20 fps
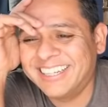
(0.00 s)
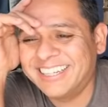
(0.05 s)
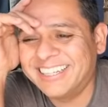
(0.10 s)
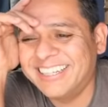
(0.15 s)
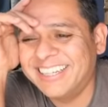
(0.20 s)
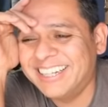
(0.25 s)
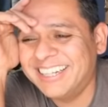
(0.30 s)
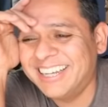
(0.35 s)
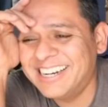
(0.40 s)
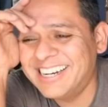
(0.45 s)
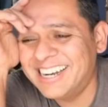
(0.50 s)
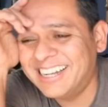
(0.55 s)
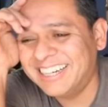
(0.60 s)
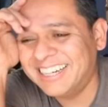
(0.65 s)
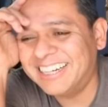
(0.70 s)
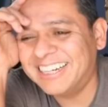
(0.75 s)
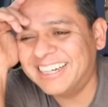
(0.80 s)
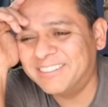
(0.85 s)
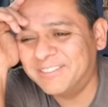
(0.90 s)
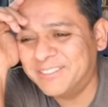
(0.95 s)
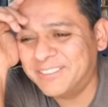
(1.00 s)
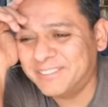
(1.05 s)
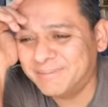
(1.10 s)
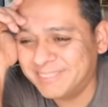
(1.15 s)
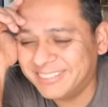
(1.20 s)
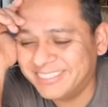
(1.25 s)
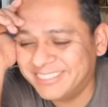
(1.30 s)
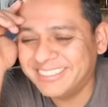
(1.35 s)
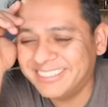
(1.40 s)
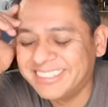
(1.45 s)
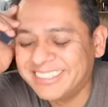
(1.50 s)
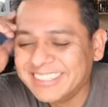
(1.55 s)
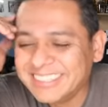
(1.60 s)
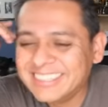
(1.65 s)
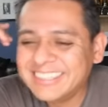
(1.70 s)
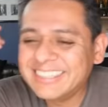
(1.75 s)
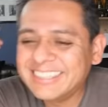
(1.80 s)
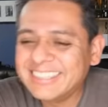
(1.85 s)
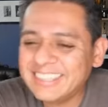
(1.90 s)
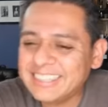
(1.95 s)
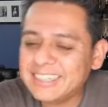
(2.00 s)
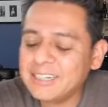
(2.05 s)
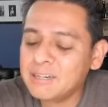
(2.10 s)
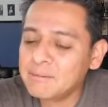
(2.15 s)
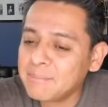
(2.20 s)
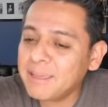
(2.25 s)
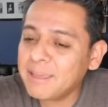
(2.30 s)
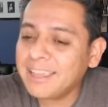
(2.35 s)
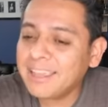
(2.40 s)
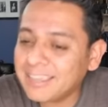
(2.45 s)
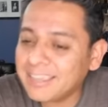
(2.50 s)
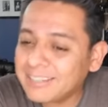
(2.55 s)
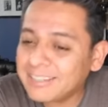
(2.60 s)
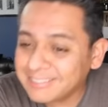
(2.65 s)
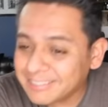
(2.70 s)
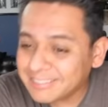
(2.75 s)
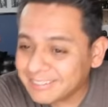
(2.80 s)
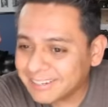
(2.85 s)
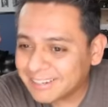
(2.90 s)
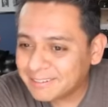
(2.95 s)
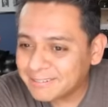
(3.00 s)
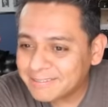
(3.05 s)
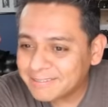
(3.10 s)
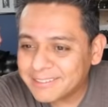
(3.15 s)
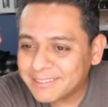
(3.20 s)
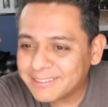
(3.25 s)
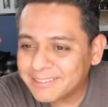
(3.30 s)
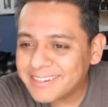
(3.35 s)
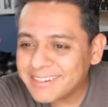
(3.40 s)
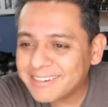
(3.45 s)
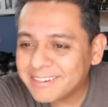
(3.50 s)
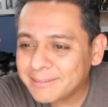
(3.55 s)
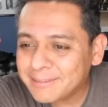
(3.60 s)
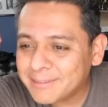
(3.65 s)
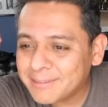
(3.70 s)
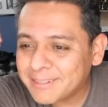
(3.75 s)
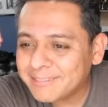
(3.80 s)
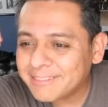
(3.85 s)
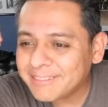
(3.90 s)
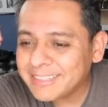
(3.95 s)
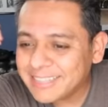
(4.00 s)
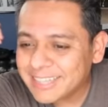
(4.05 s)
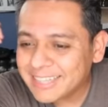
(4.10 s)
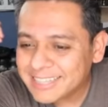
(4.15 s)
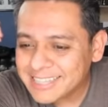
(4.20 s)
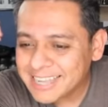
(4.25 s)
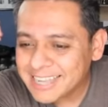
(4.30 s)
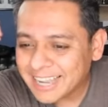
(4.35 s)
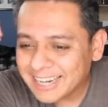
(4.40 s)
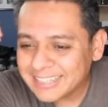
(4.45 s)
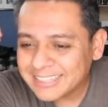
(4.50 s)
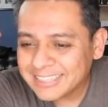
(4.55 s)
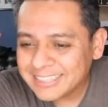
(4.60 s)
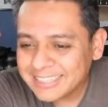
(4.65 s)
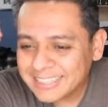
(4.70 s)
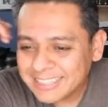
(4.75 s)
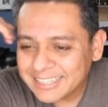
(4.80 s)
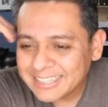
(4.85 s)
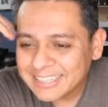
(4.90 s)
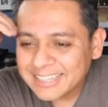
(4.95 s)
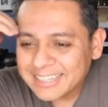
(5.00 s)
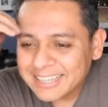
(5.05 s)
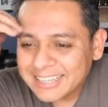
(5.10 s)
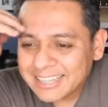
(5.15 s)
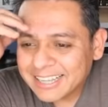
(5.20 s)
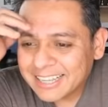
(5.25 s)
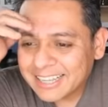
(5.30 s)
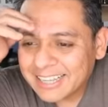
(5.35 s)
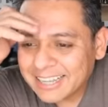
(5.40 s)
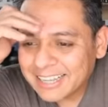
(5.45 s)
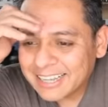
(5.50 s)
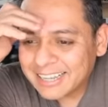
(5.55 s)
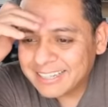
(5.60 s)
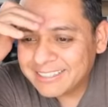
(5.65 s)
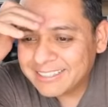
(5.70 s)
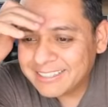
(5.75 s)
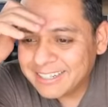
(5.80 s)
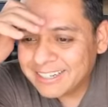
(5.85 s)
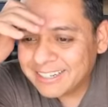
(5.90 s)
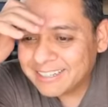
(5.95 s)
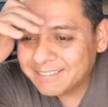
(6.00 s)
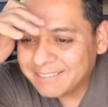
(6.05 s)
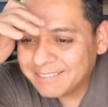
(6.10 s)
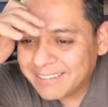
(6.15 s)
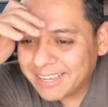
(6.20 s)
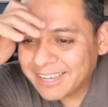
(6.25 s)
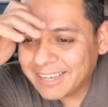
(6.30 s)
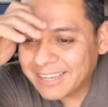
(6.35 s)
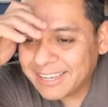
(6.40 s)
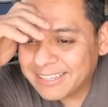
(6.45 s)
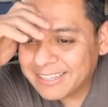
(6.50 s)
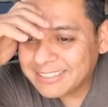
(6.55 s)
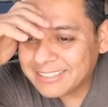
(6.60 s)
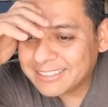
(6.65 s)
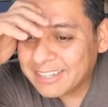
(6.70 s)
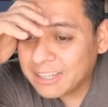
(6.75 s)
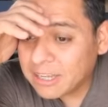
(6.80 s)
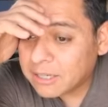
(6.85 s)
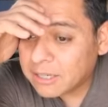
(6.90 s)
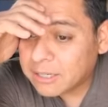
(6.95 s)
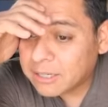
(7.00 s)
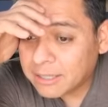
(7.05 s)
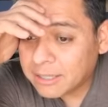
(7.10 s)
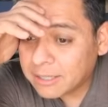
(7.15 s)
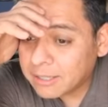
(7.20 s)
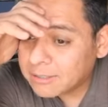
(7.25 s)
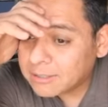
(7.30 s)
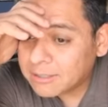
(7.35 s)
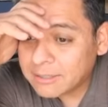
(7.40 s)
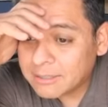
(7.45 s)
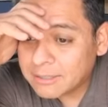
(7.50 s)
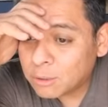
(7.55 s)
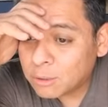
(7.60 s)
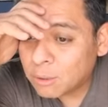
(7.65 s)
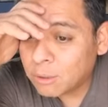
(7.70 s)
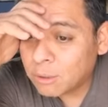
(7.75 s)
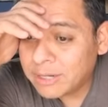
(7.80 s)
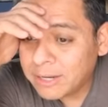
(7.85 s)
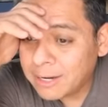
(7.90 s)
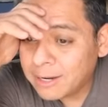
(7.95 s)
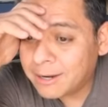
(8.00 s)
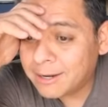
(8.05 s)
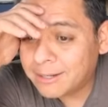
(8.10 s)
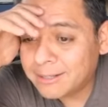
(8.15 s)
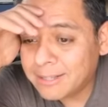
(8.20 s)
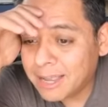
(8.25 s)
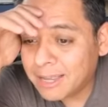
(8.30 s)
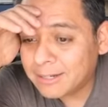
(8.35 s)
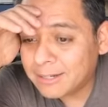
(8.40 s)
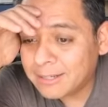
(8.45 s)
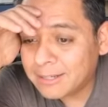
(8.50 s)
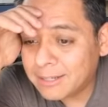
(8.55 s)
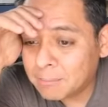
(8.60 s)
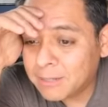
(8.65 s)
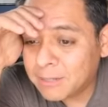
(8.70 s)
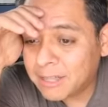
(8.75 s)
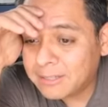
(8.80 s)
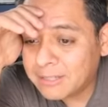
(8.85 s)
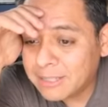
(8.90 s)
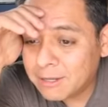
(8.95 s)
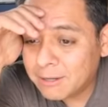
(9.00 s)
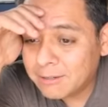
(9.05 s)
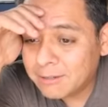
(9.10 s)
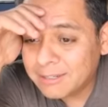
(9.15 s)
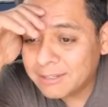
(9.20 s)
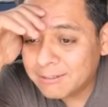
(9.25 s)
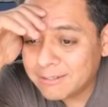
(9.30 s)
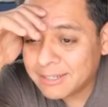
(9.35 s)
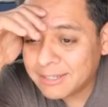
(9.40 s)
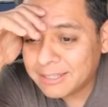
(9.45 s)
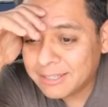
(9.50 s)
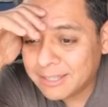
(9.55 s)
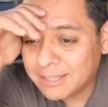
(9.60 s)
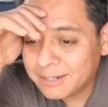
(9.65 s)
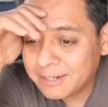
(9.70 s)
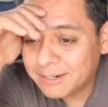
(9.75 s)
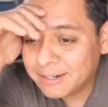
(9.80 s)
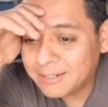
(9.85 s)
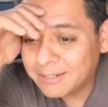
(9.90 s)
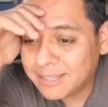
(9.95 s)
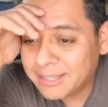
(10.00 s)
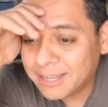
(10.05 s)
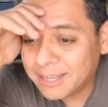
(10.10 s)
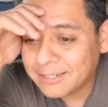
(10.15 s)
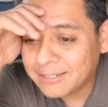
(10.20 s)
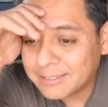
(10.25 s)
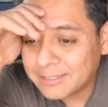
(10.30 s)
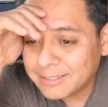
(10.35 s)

Elon uncomfortable. Did it make Elon uncomfortable when everybody went dead silent? I don't know, man. Look, totally heard that. I'm not the only one that heard that.